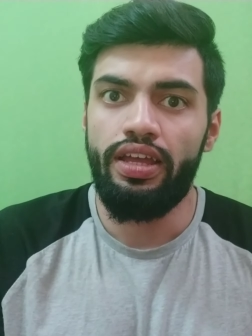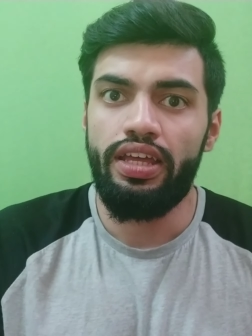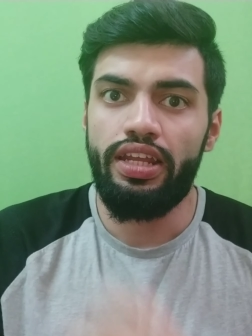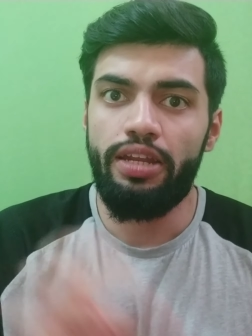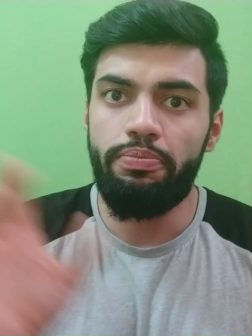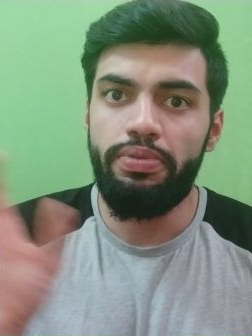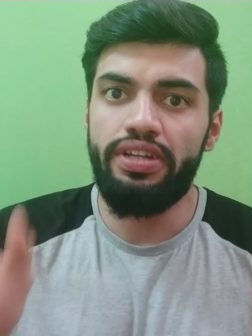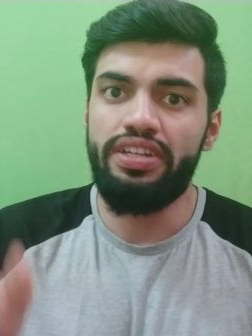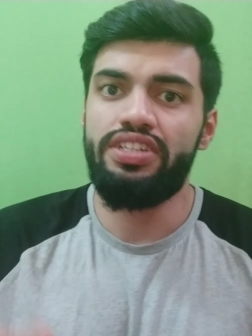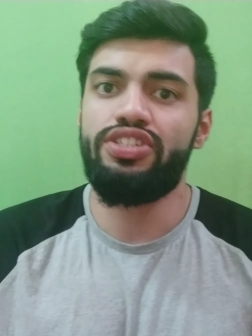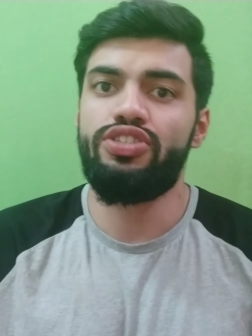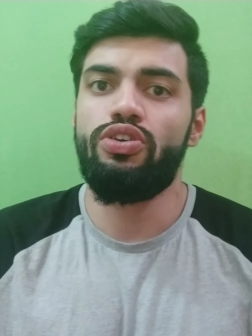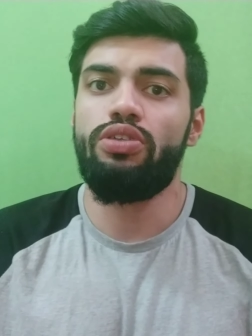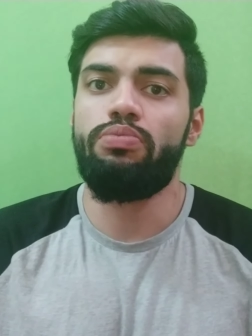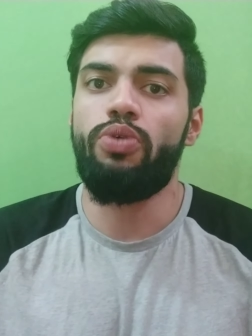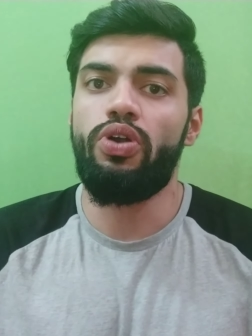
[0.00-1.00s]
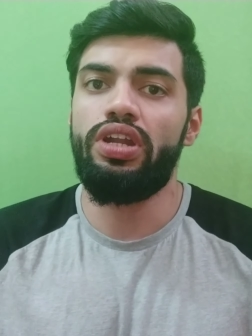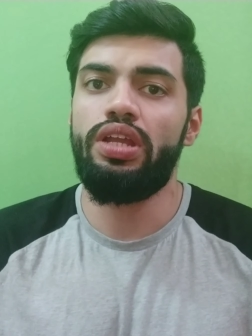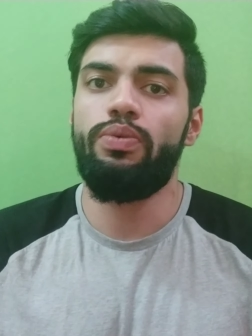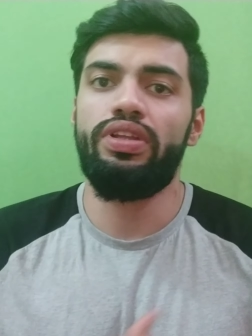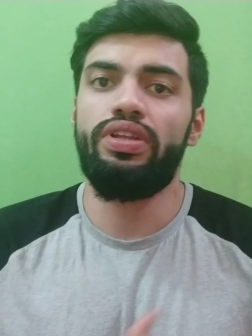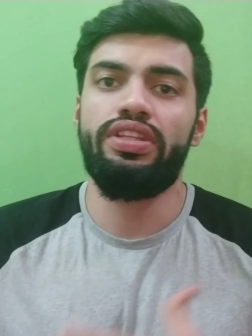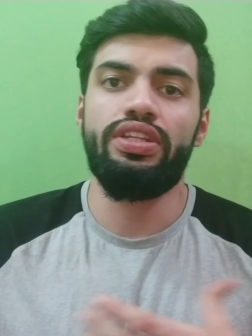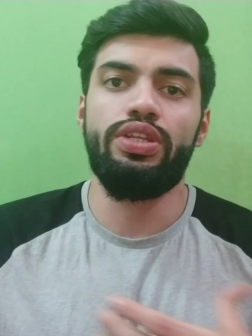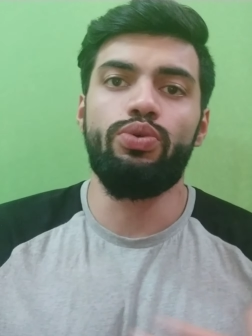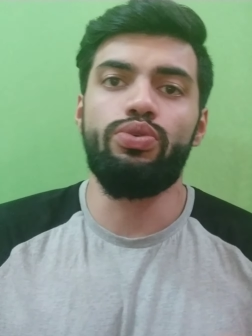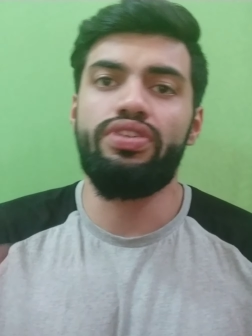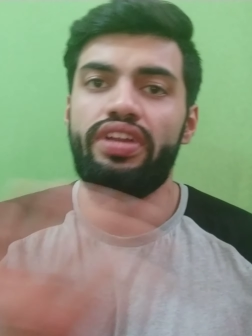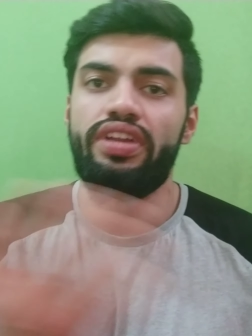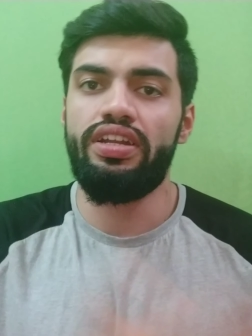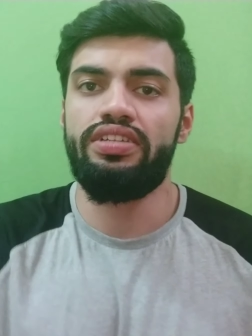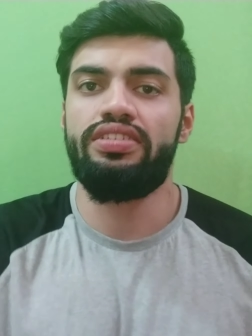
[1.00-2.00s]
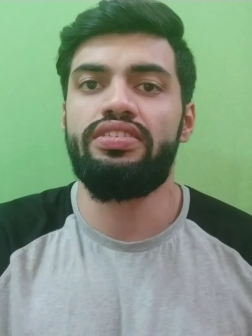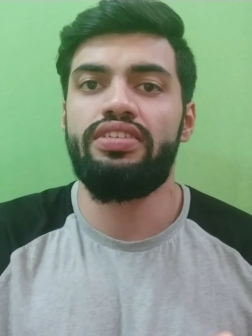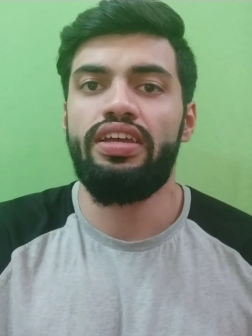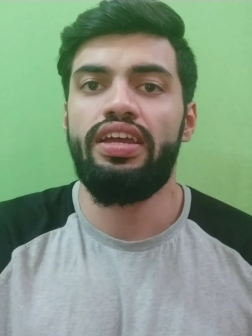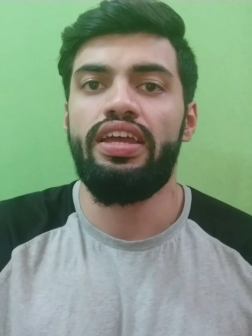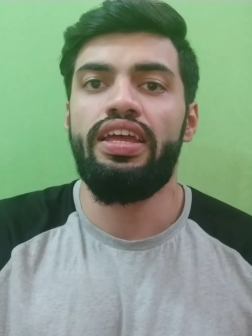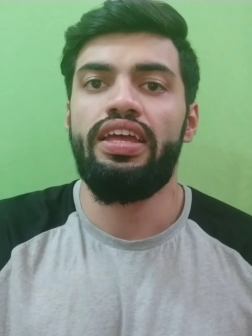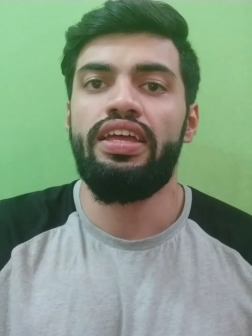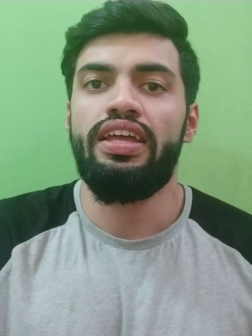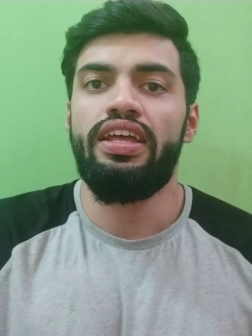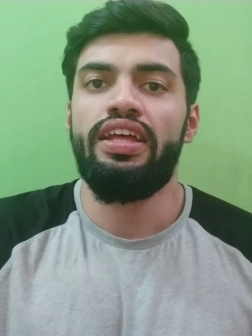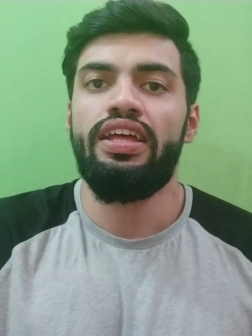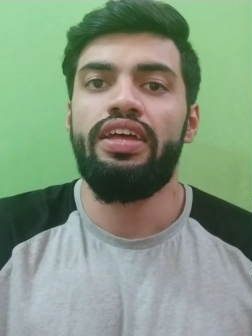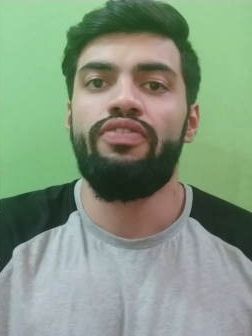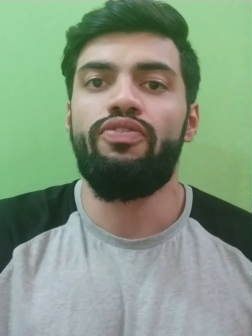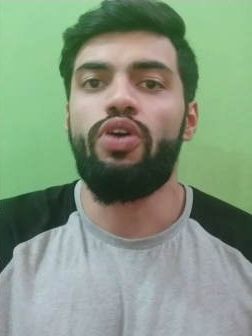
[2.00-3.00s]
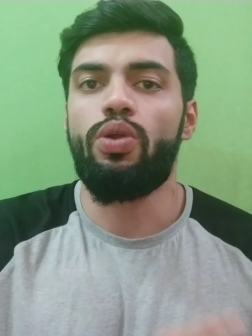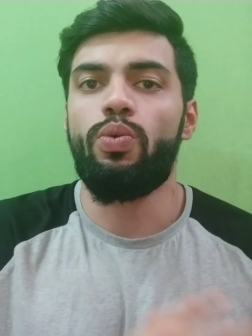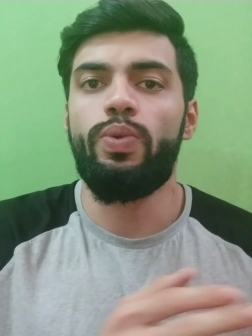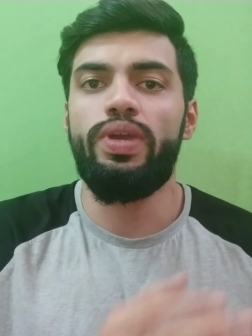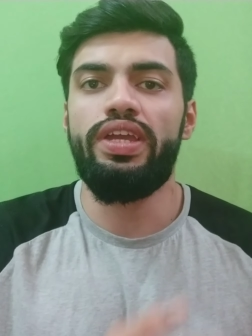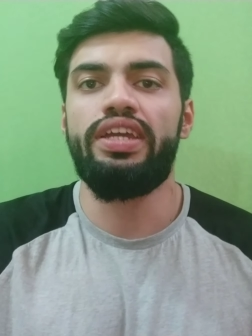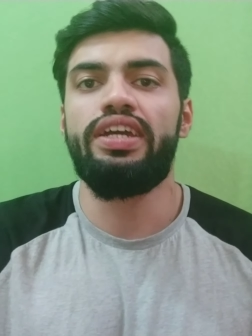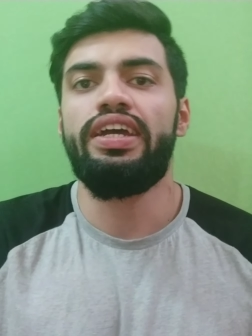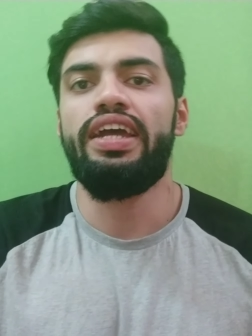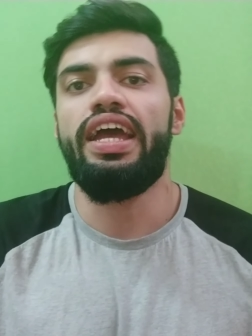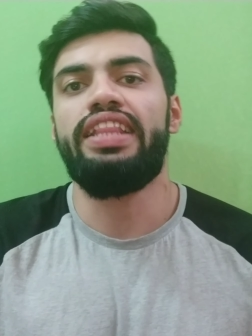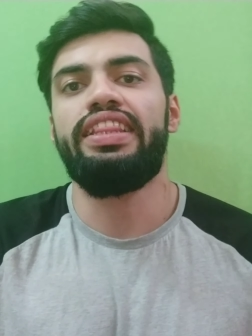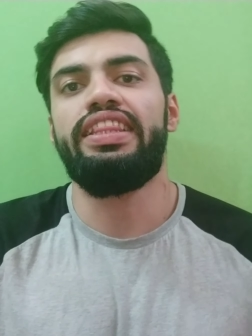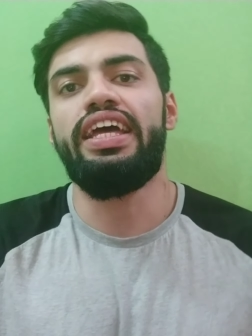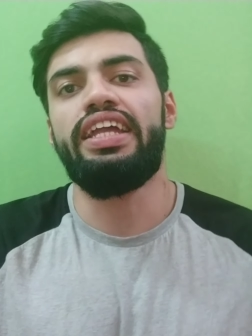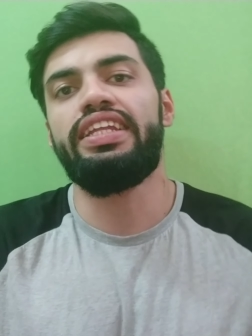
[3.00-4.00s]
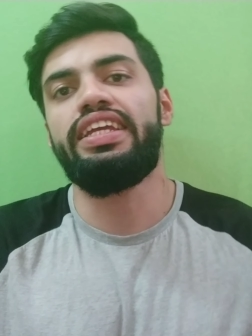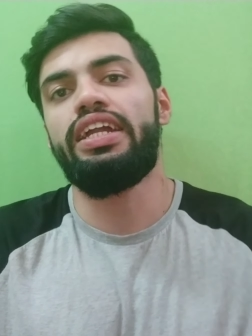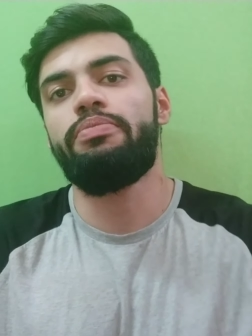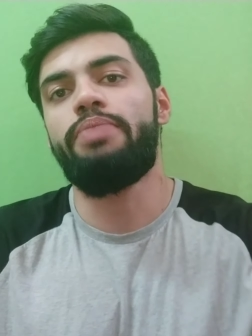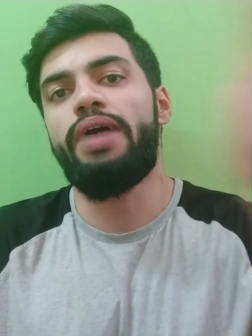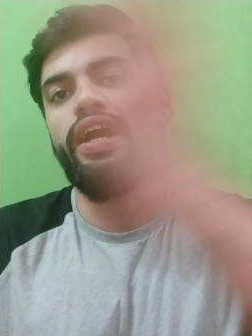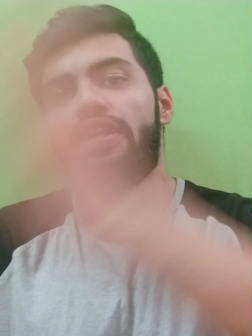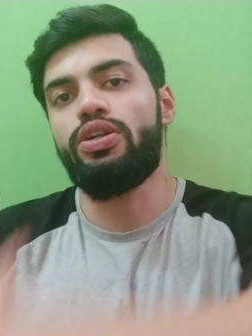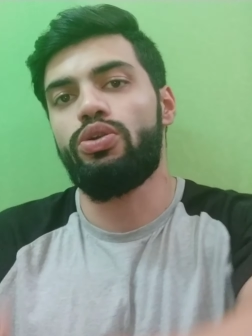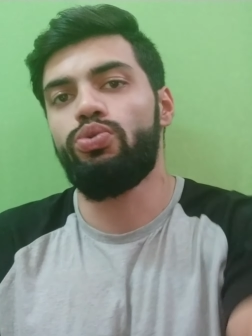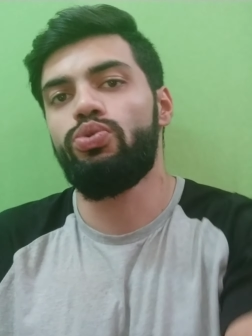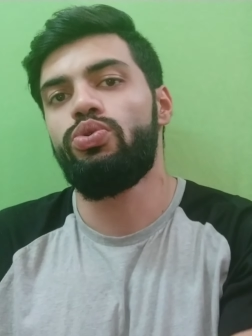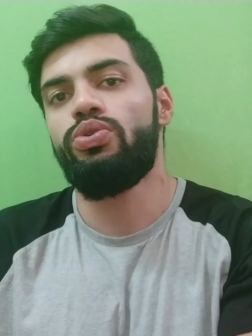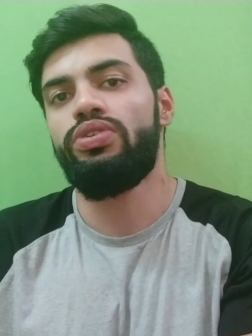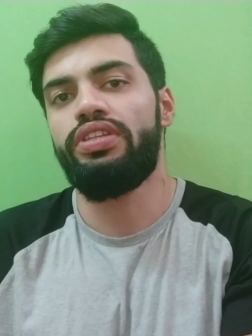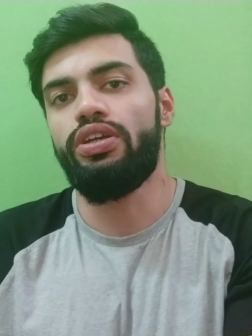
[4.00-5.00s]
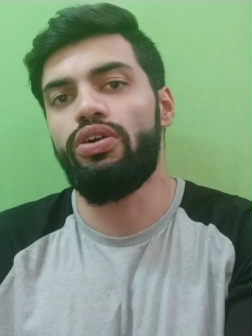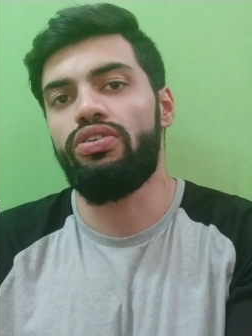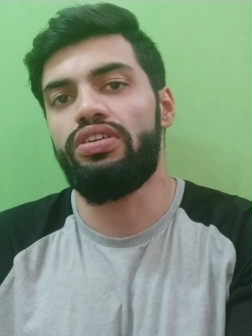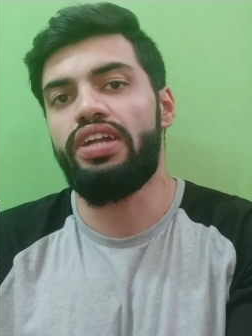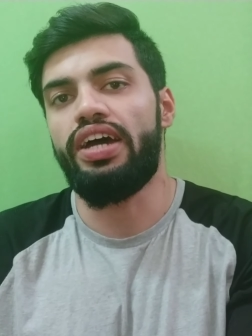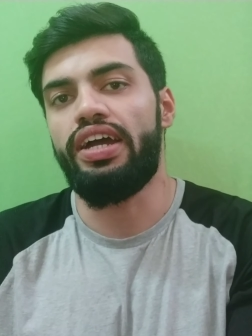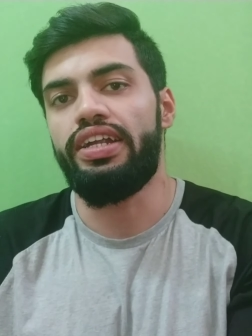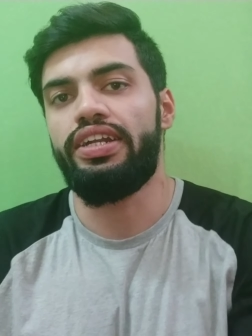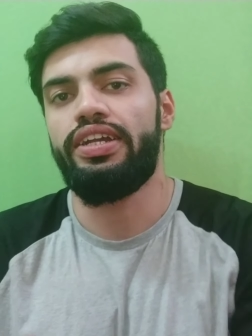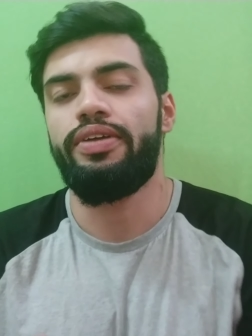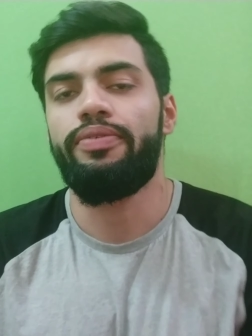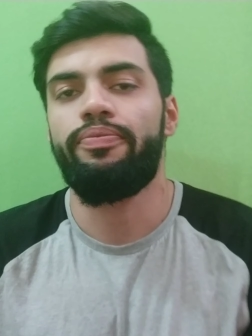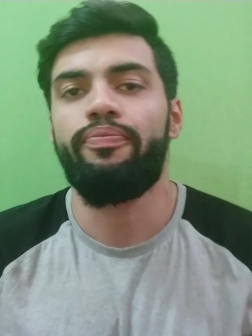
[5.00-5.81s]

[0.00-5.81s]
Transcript: Replenish your body with nutrients for a week and then get back to the old diet.